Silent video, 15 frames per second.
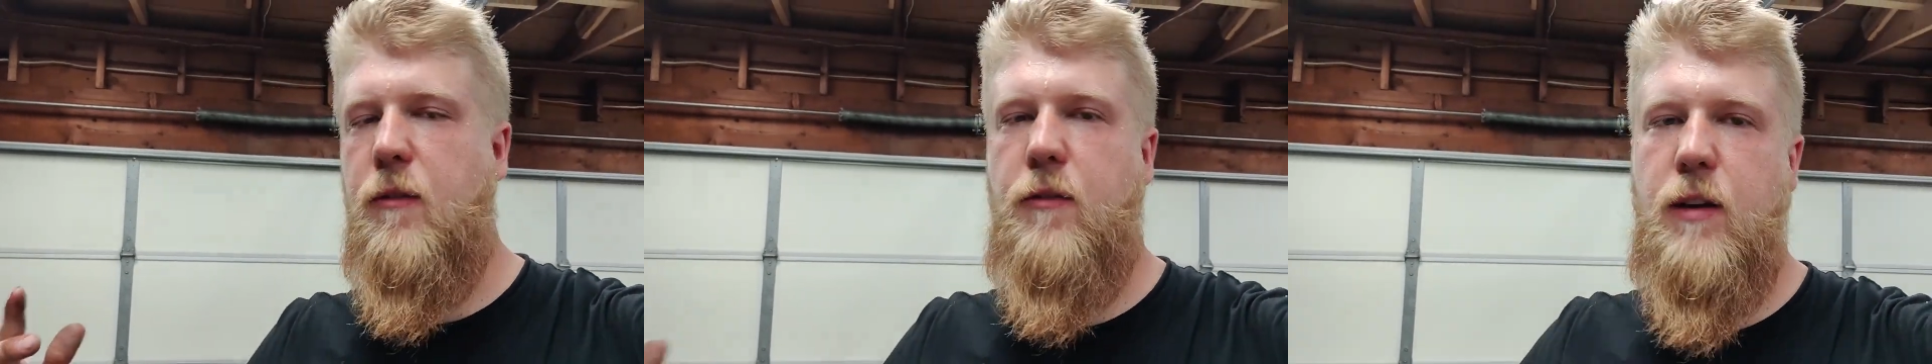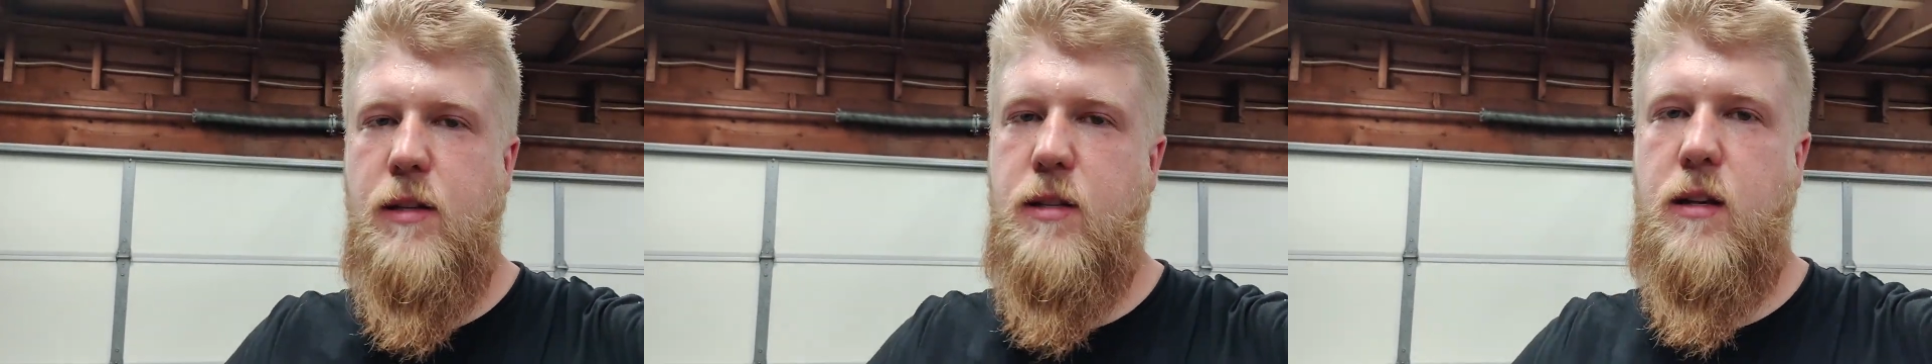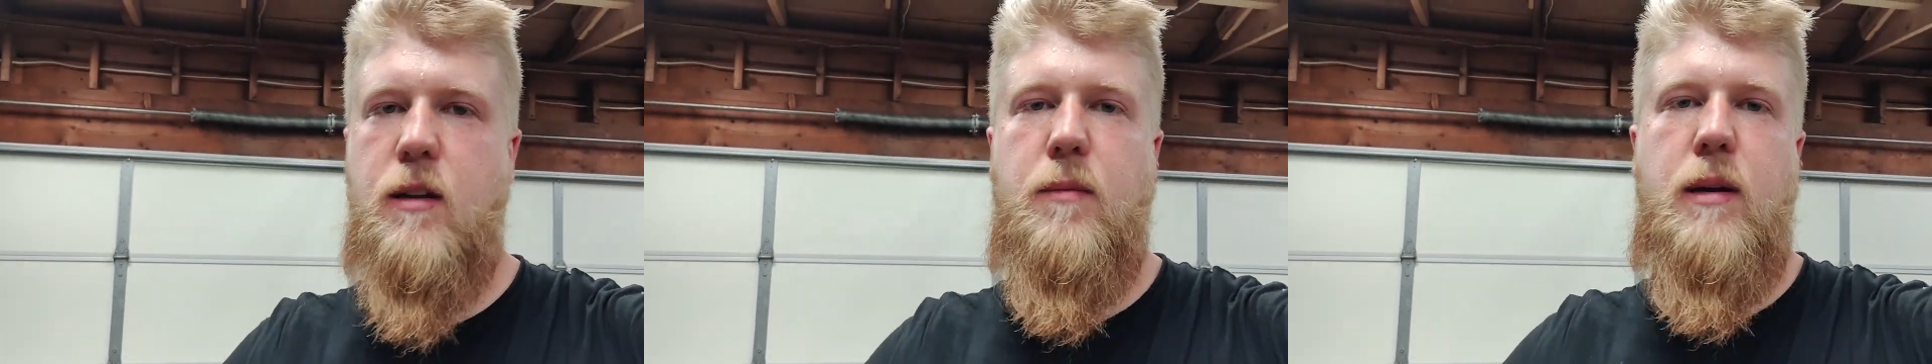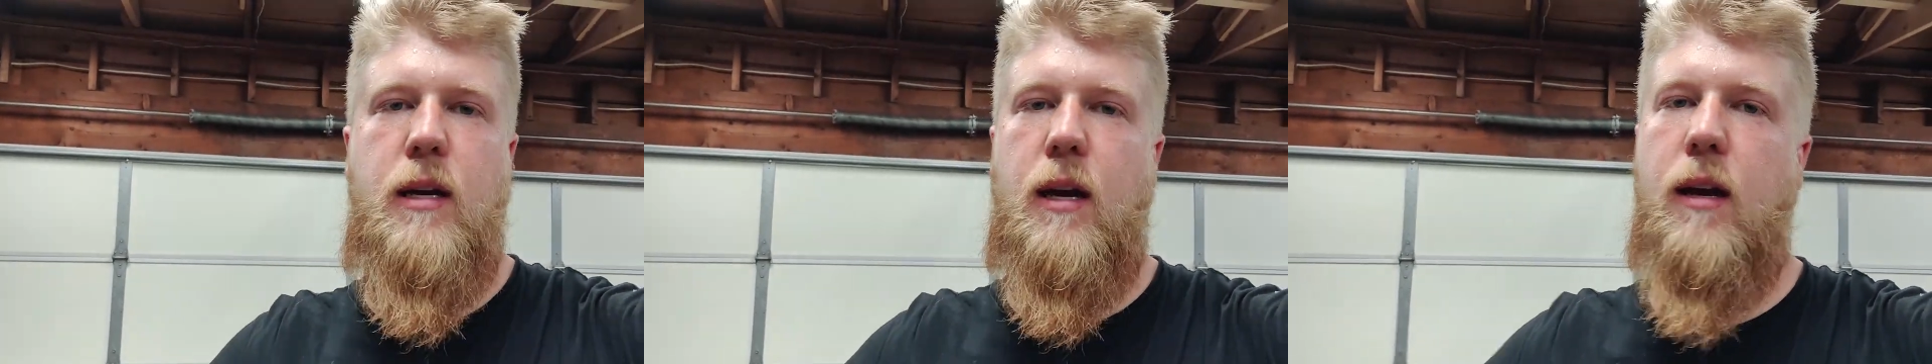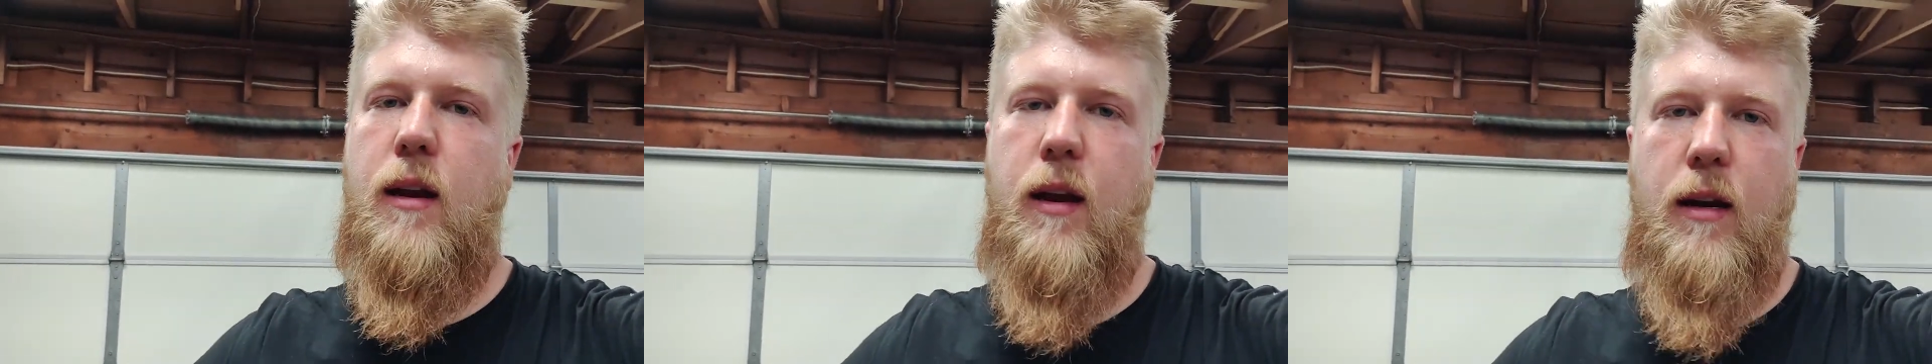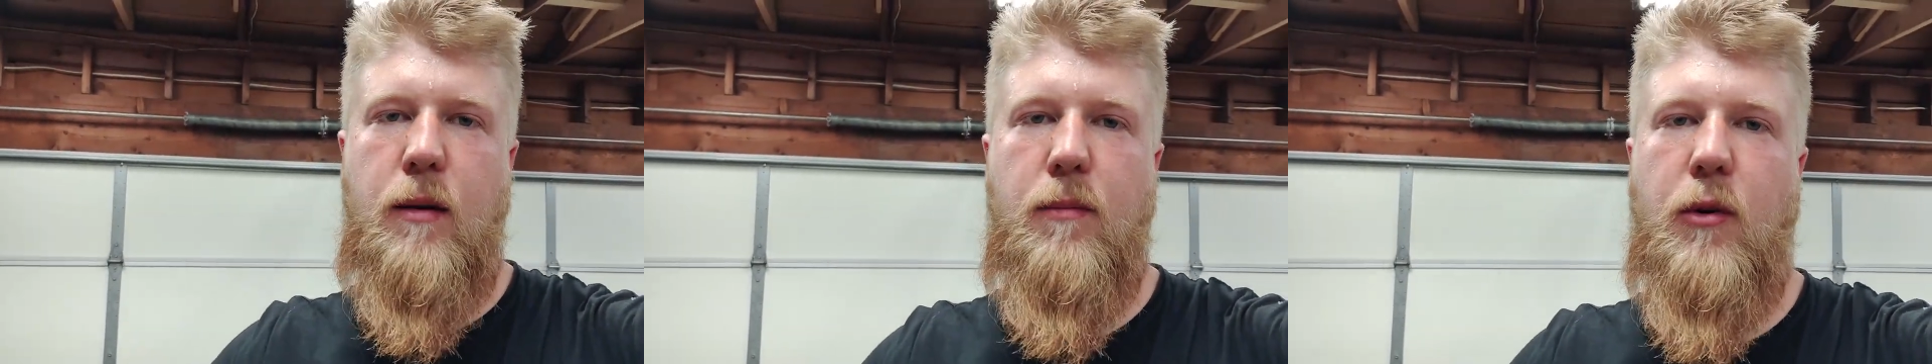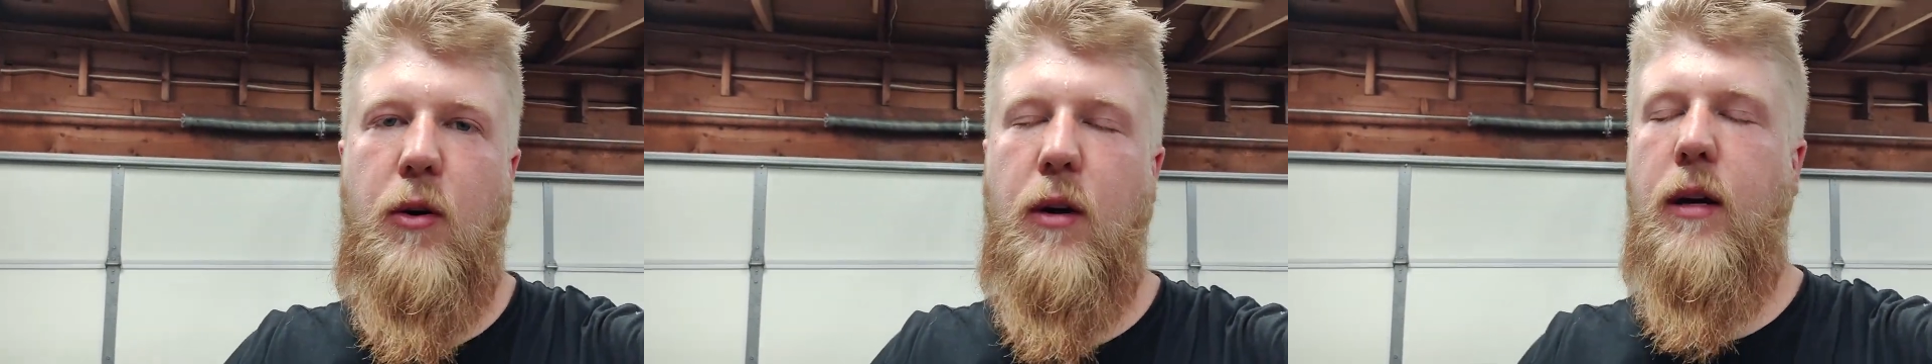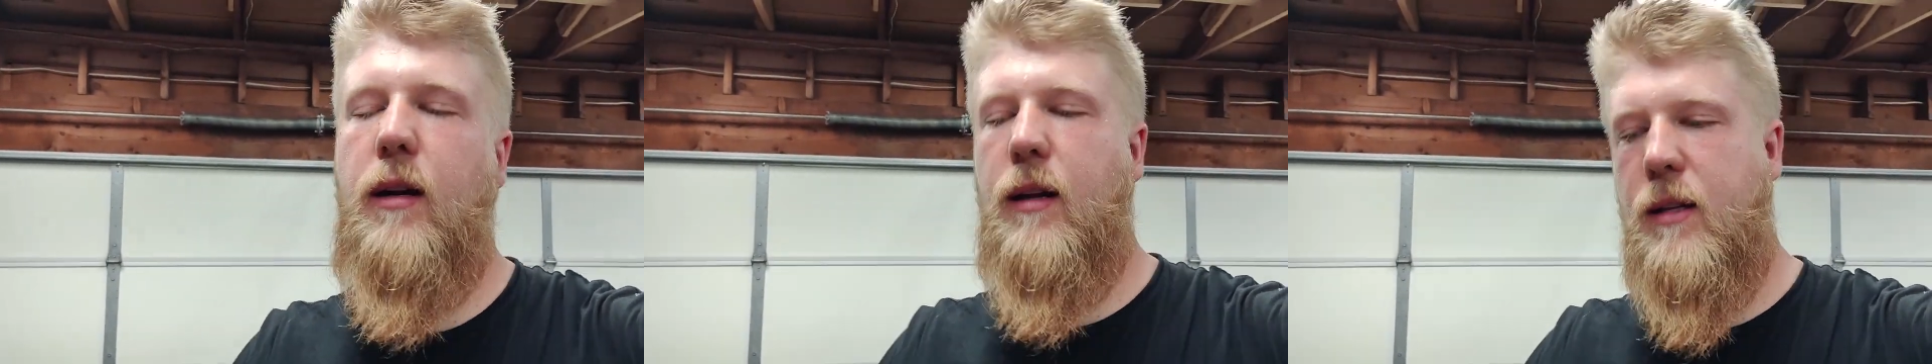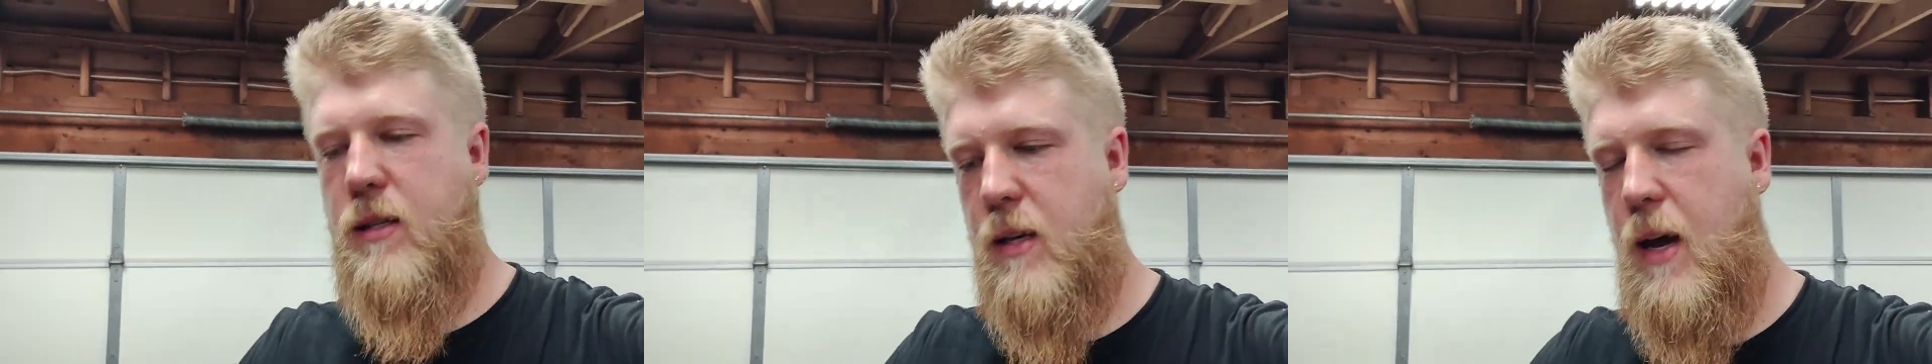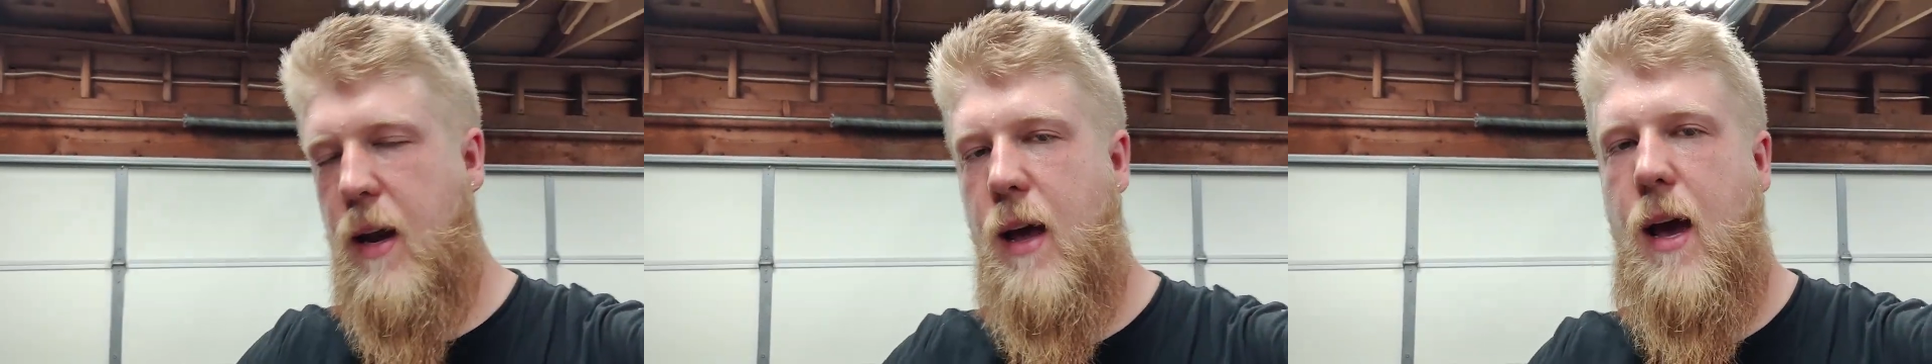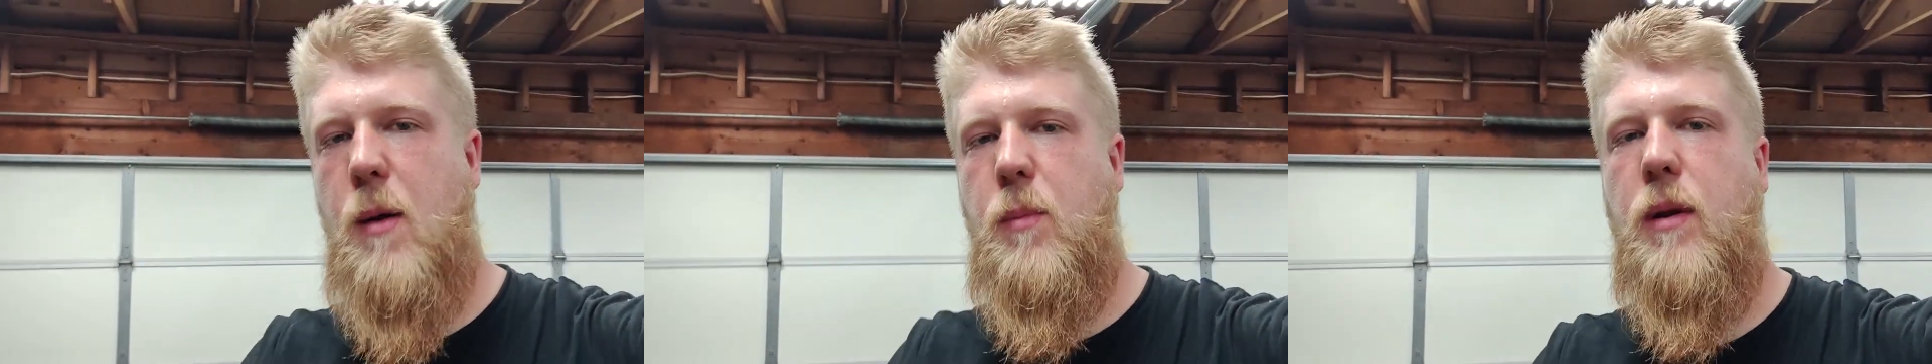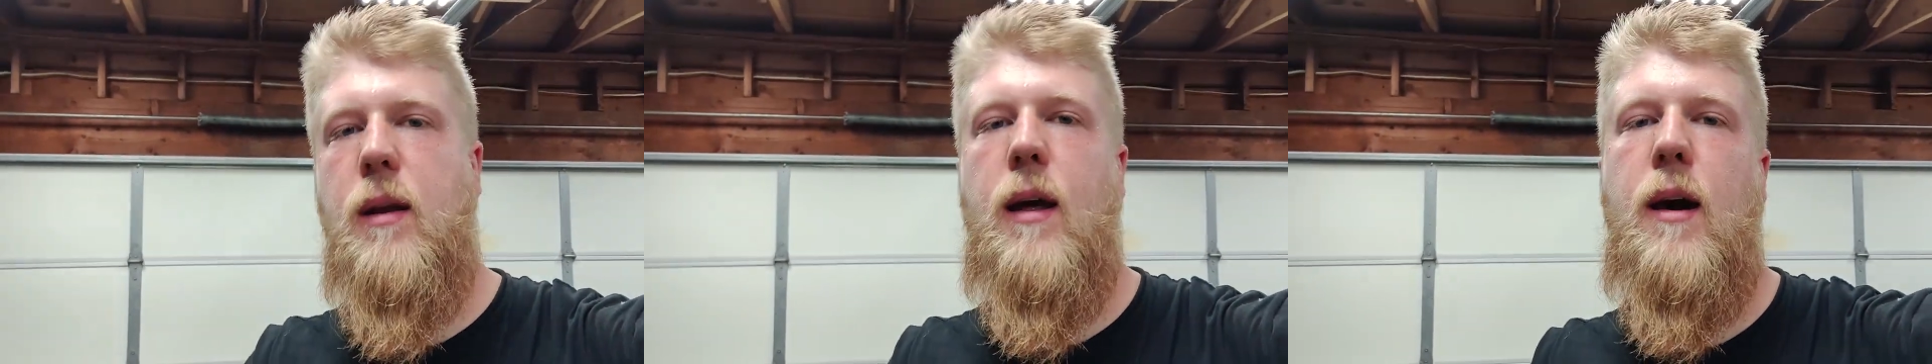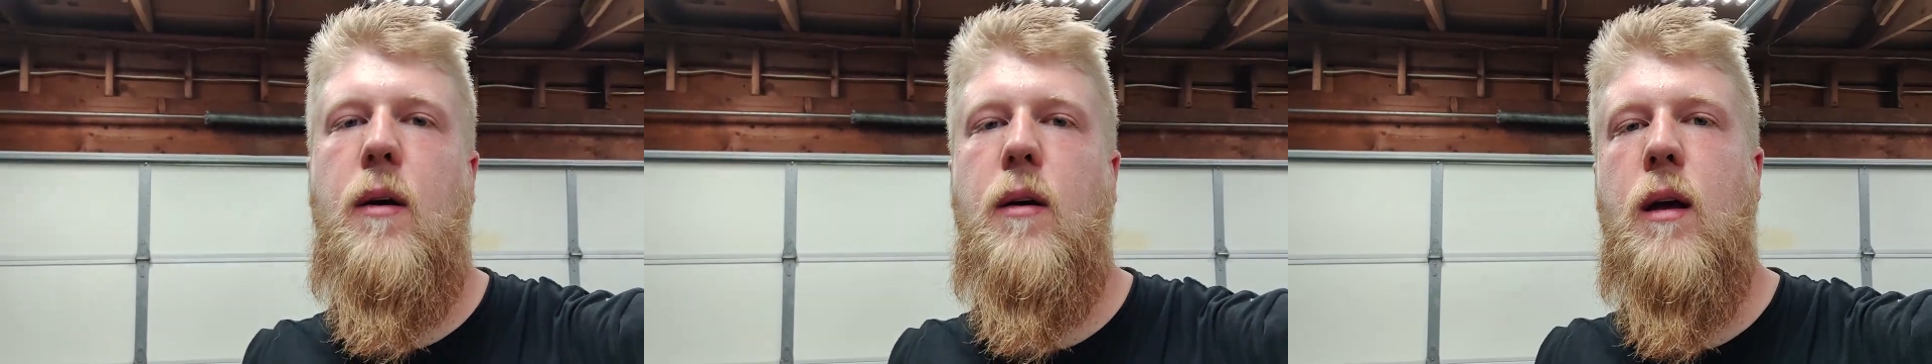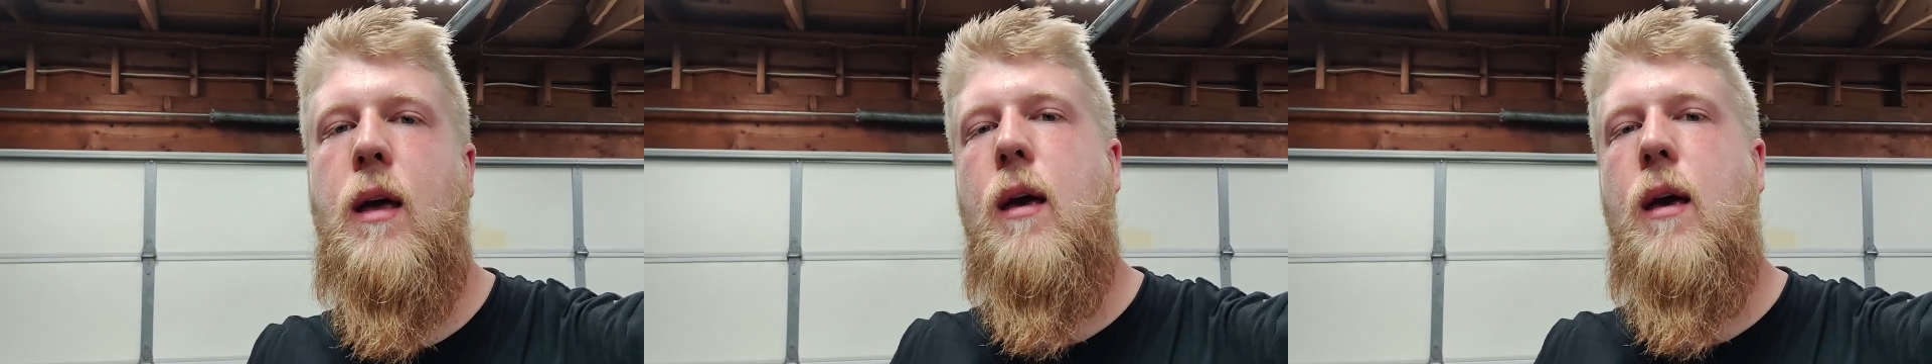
if it's going to be at any point, it's got to happen now.